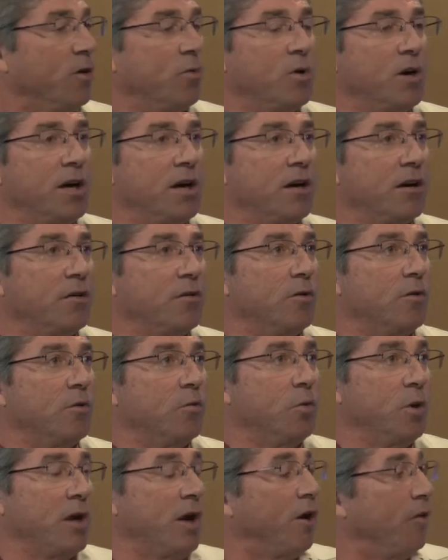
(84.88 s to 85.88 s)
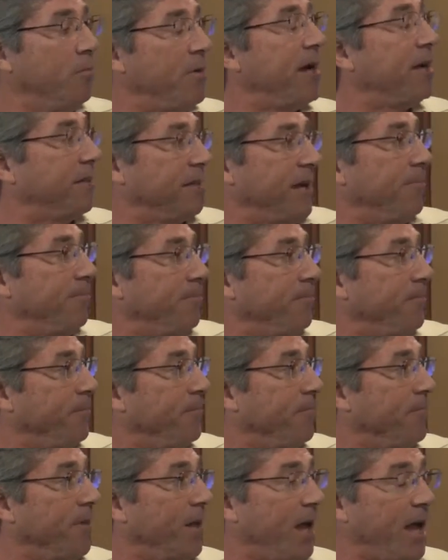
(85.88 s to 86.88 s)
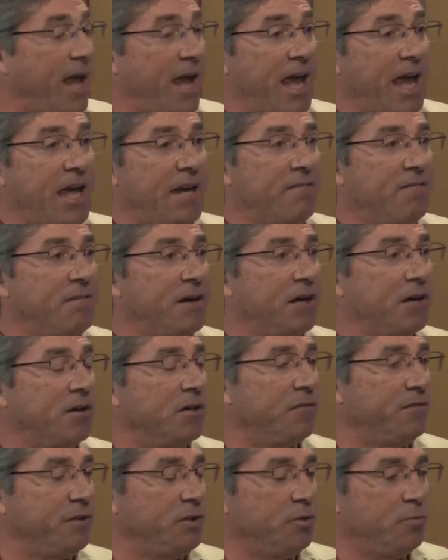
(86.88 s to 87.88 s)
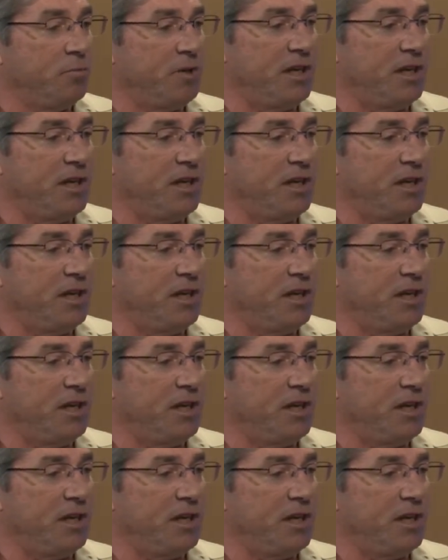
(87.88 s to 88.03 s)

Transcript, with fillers: where we all make them, and very few